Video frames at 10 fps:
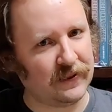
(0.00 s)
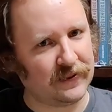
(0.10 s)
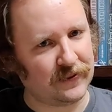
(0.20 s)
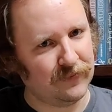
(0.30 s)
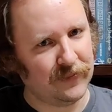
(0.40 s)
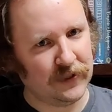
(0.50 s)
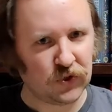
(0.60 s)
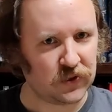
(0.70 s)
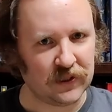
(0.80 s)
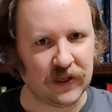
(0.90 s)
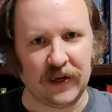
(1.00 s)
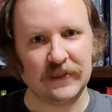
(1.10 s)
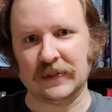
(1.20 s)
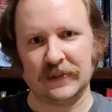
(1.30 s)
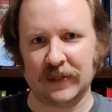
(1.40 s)
It's literally a
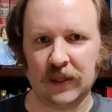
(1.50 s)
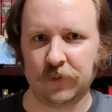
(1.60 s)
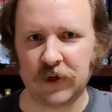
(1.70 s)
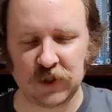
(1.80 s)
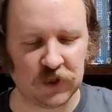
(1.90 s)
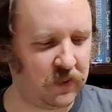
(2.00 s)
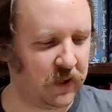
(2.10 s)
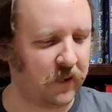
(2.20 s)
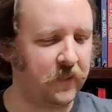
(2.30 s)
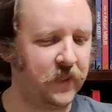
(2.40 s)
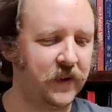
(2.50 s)
celebration beer.